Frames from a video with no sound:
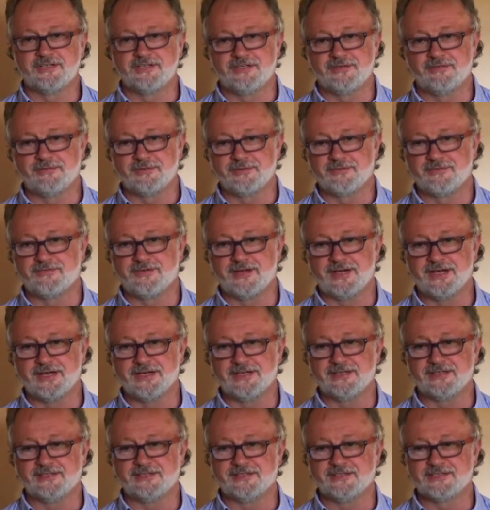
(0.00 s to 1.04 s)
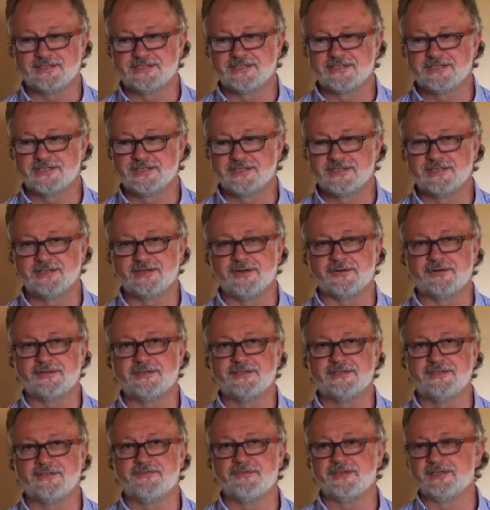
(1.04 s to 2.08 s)
you will find that it's not
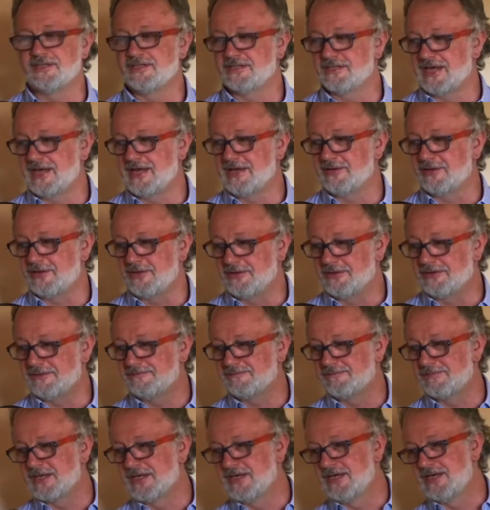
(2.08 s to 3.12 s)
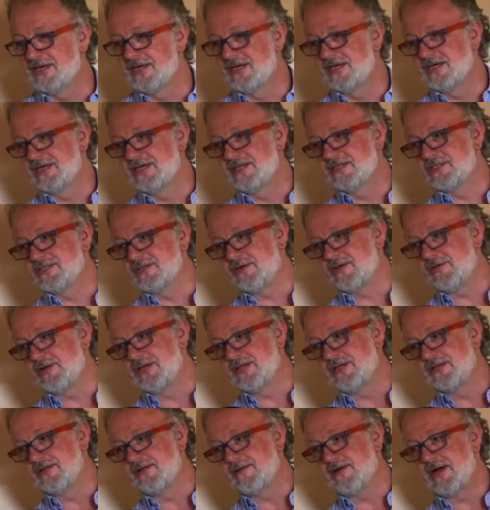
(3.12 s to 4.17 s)
difficult at all. So
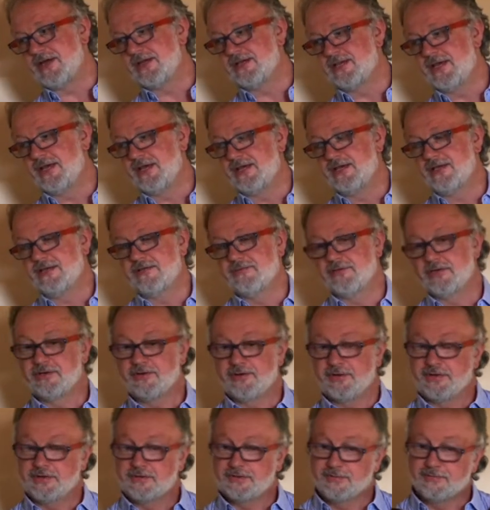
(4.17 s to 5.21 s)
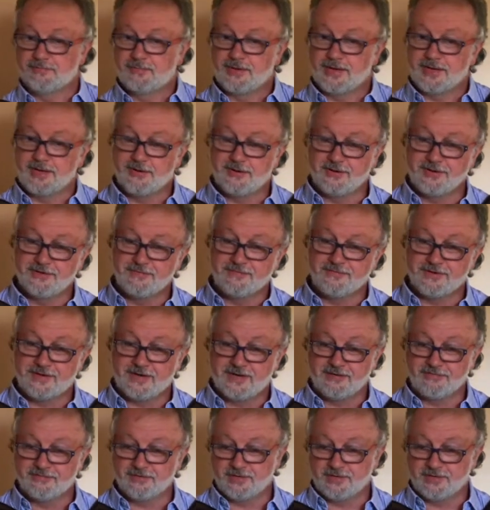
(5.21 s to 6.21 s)
in the right hand, we're going to play only 5